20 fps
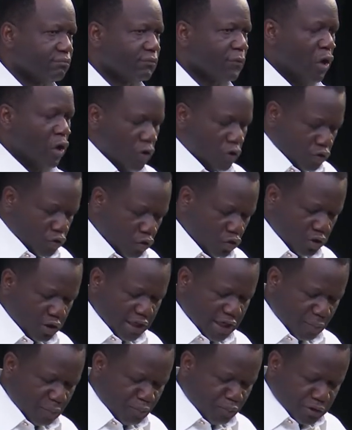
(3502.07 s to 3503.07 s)
So
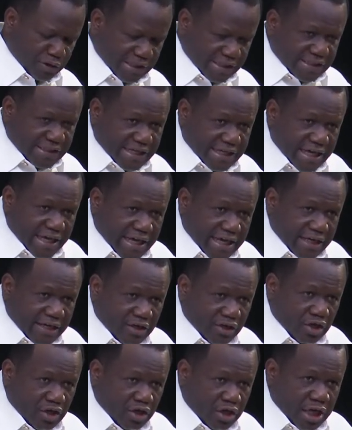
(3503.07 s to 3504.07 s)
they put it in
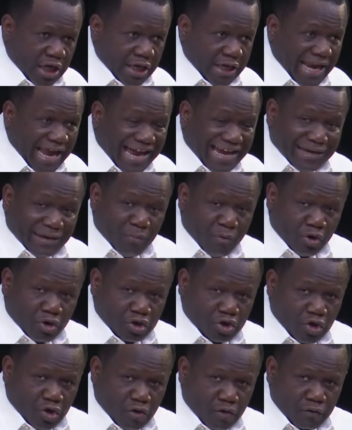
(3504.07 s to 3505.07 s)
animal
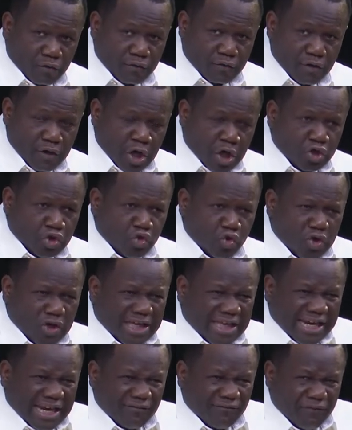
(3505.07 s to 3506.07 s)
dungs to
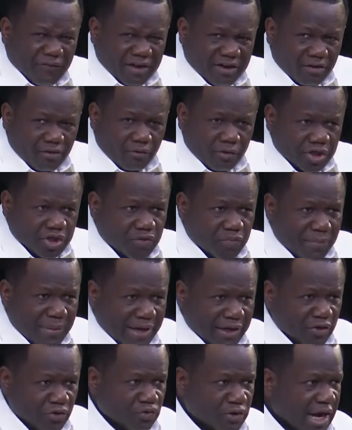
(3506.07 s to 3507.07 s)
create very rich
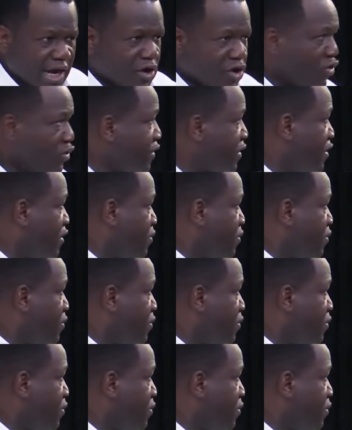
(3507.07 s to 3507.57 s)
manure that causes